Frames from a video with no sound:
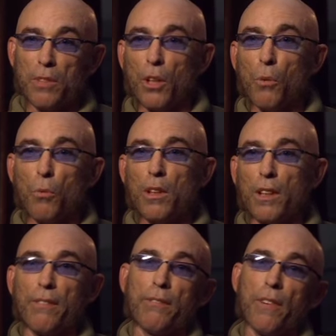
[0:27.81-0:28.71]
you know,
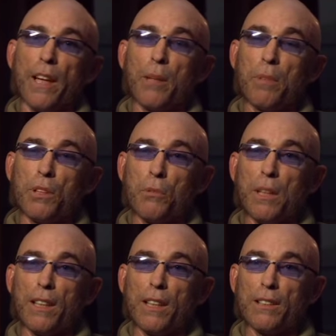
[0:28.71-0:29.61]
Willie fighting
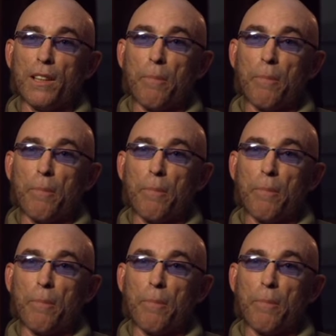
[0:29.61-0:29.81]
between these.